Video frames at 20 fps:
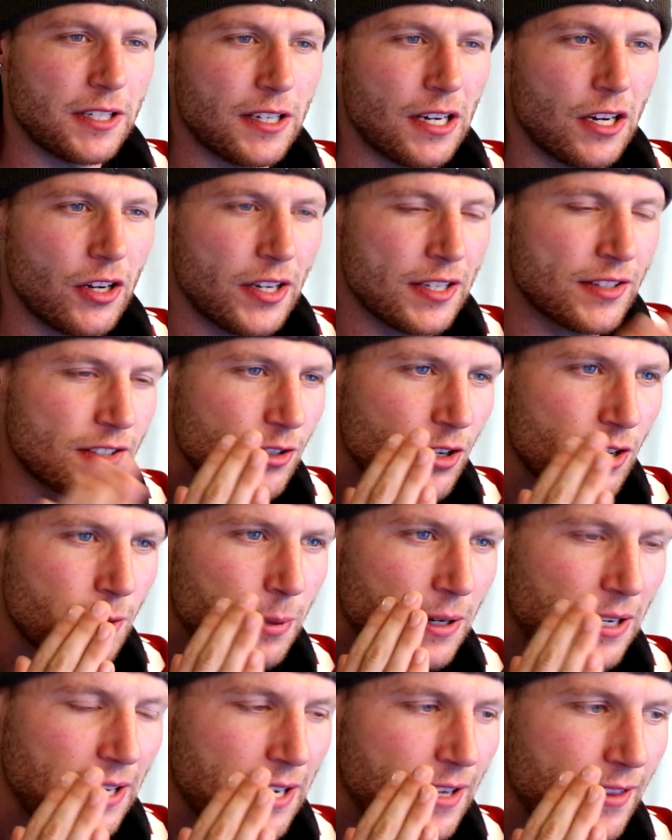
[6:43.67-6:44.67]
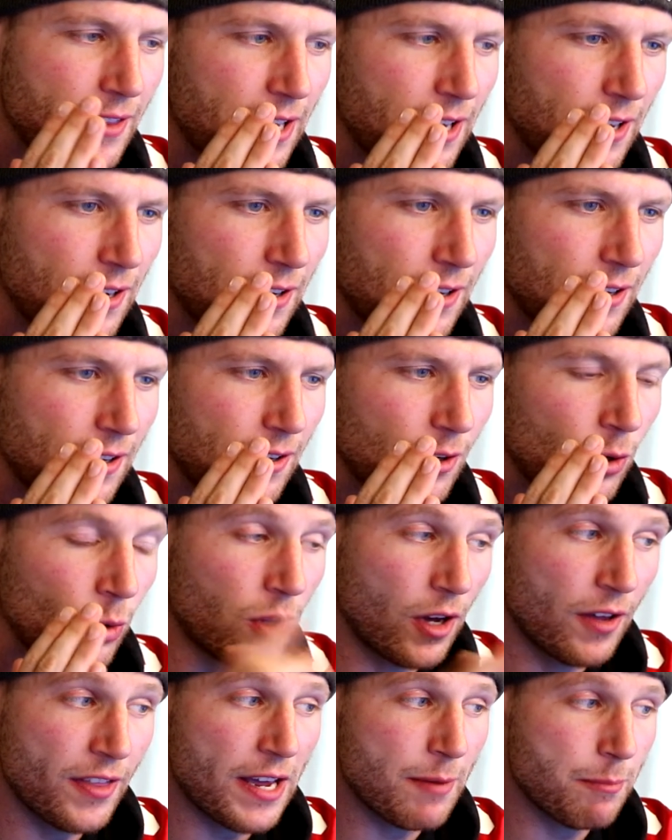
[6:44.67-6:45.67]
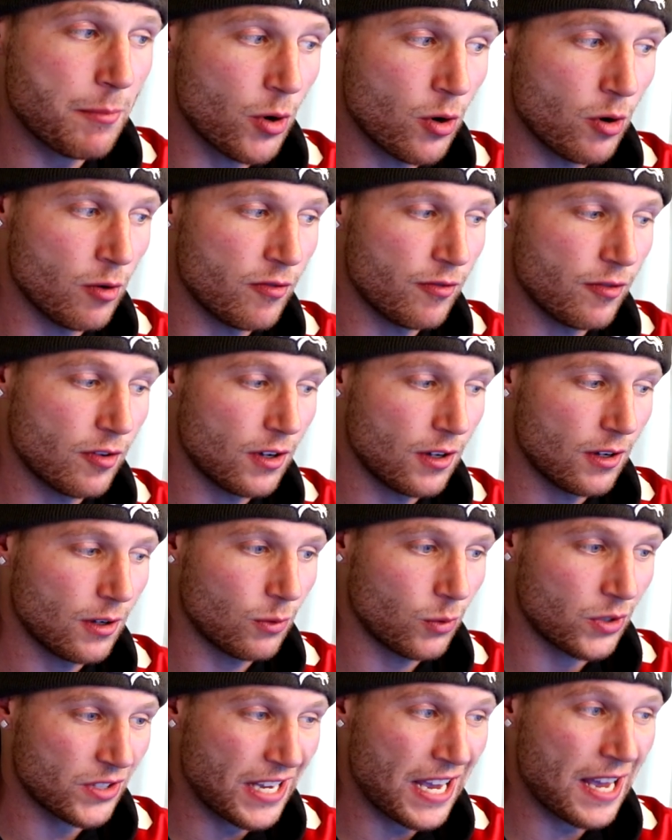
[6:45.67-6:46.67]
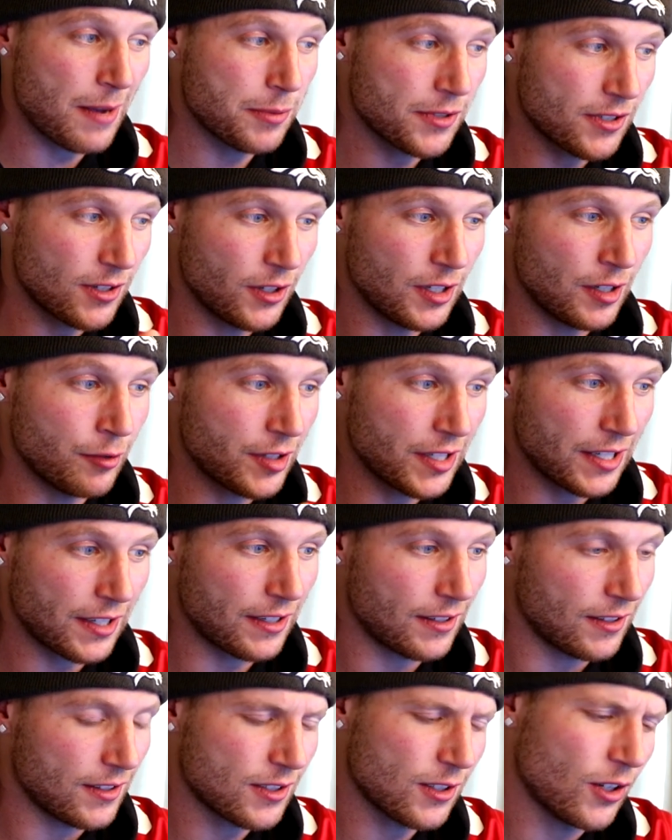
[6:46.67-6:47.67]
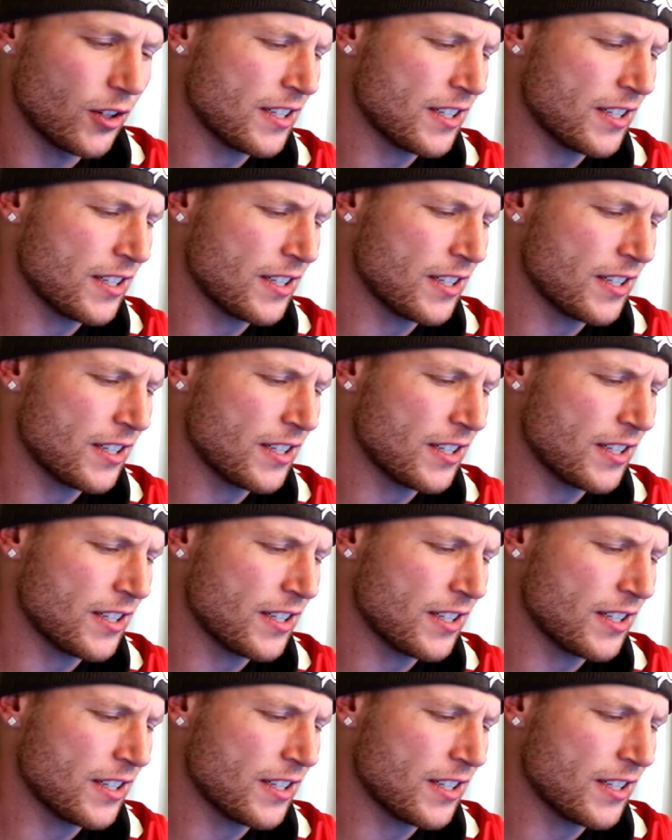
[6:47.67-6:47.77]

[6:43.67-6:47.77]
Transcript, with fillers: You know, it's not a player that, although that move was absolutely ridiculous.